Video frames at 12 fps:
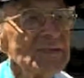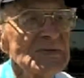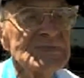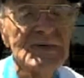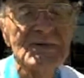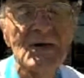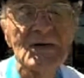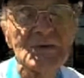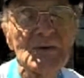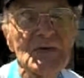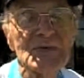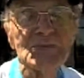The matches did not
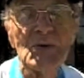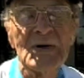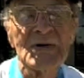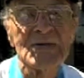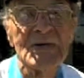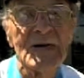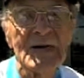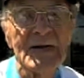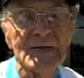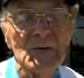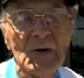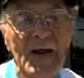go as well as I'd
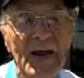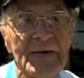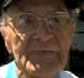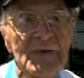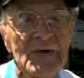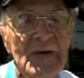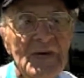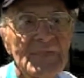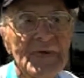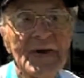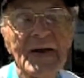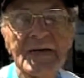like to have,
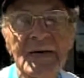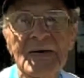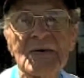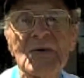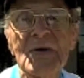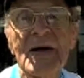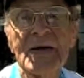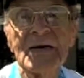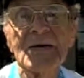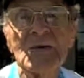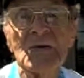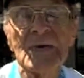but I got a good, I got
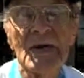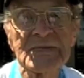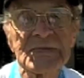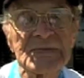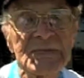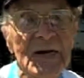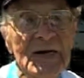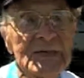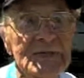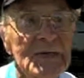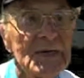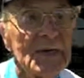good exercise.
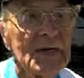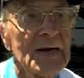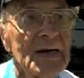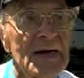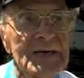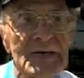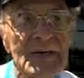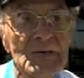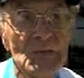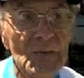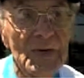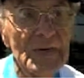I
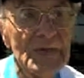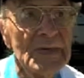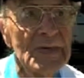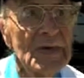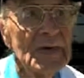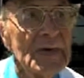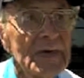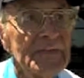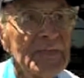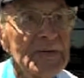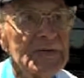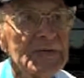didn't win,
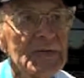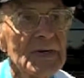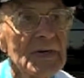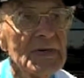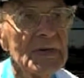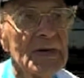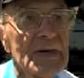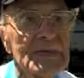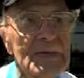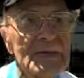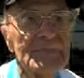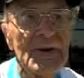but
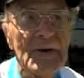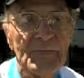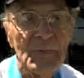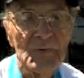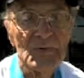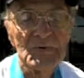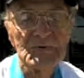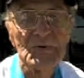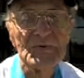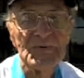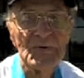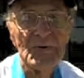my opponents
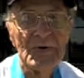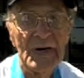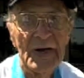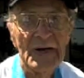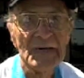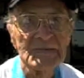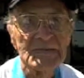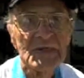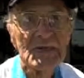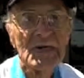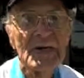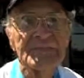were very nice
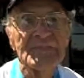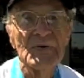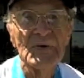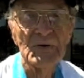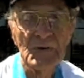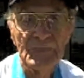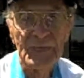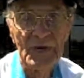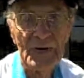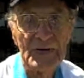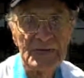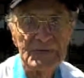and very good
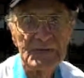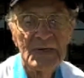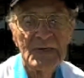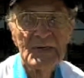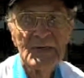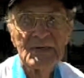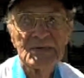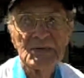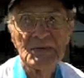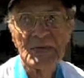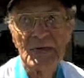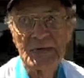players,
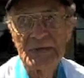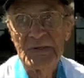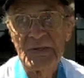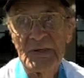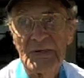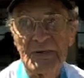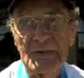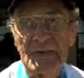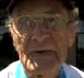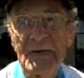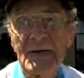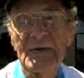so that
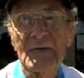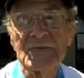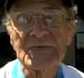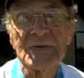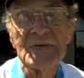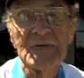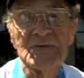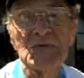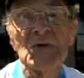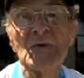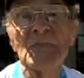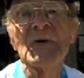it was an
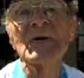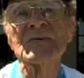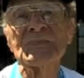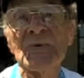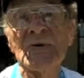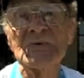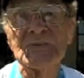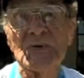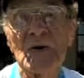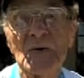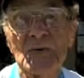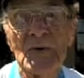enjoyable experience
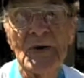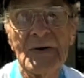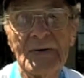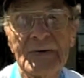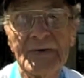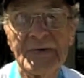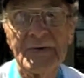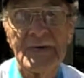all around.